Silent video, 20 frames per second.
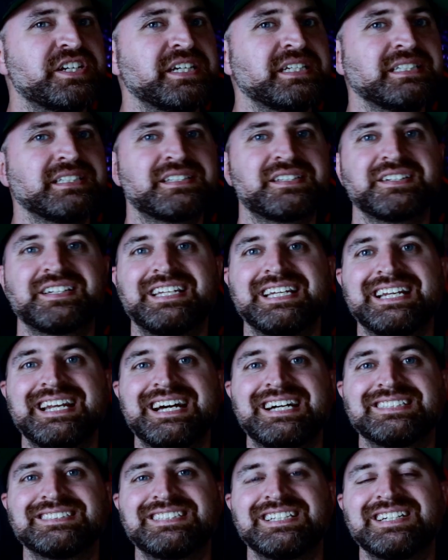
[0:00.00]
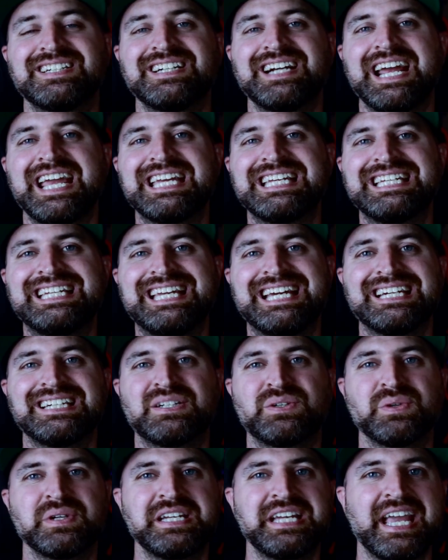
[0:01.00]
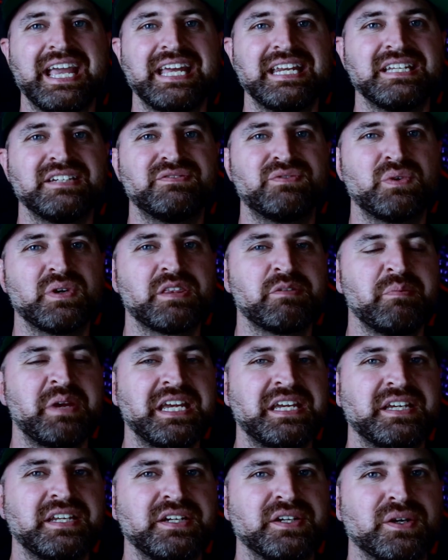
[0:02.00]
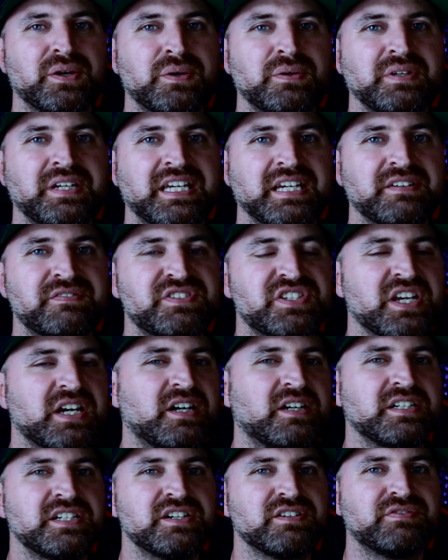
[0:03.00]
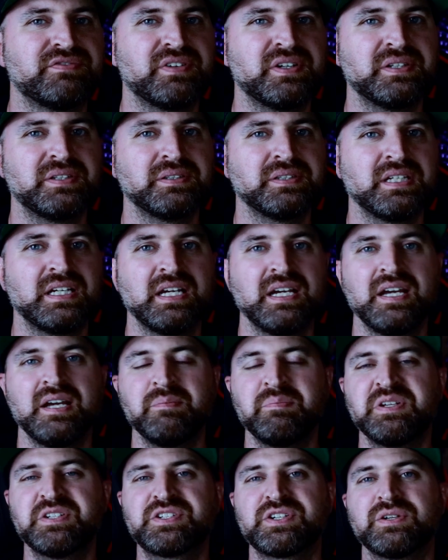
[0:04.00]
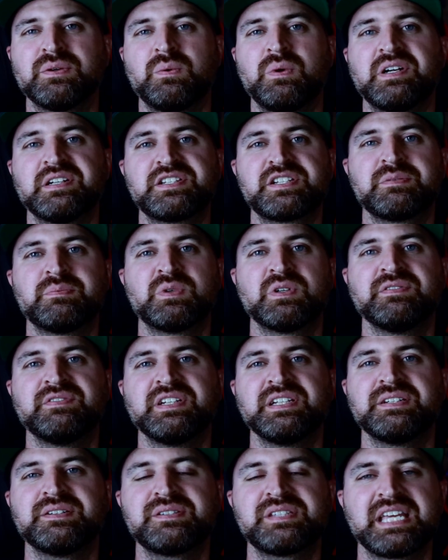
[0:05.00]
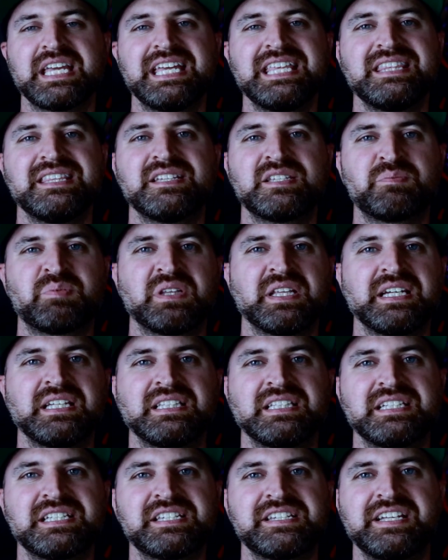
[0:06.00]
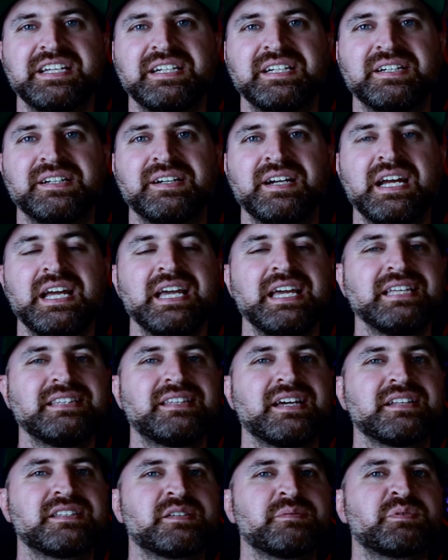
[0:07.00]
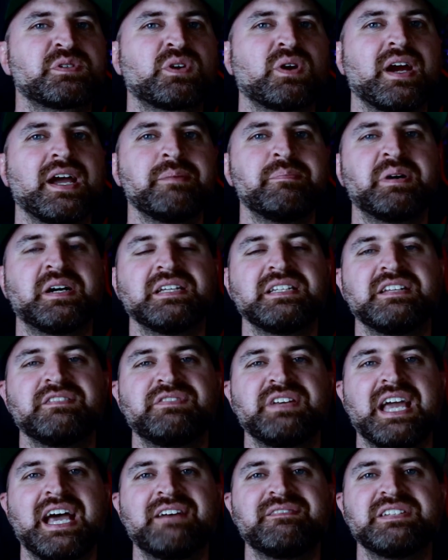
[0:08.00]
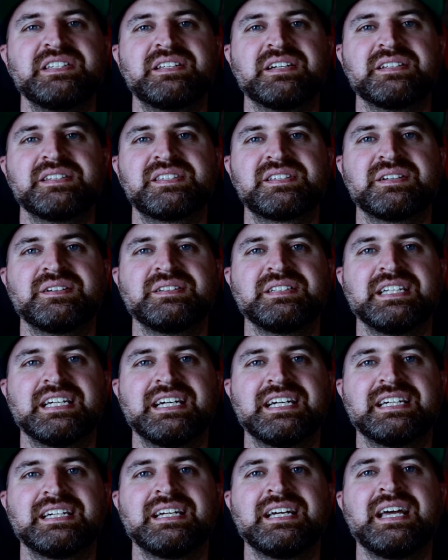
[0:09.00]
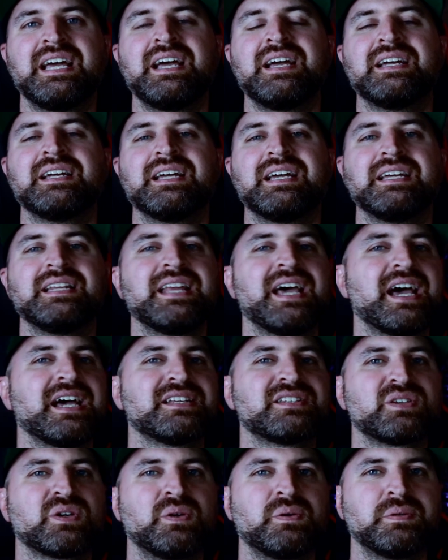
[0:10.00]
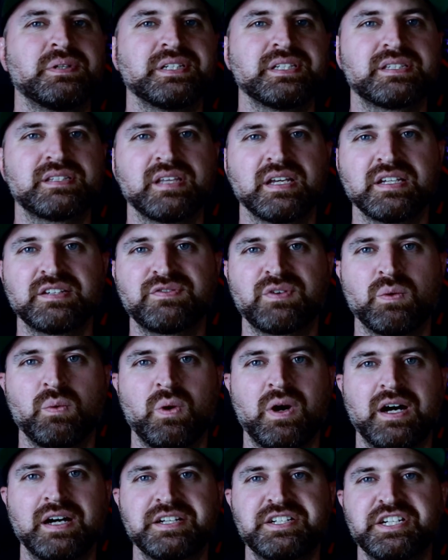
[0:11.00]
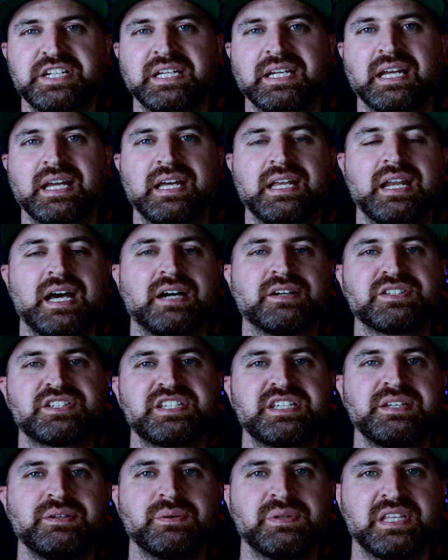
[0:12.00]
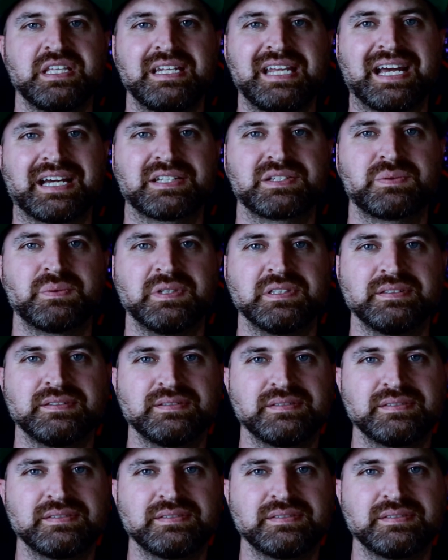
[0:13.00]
it. So get out there and get creative with making your own GIFs on your phone. Be sure to watch some more videos in this playlist here. Hit that subscribe button if you haven't done so yet. And as always, thanks for watching and I'll see you in the next one.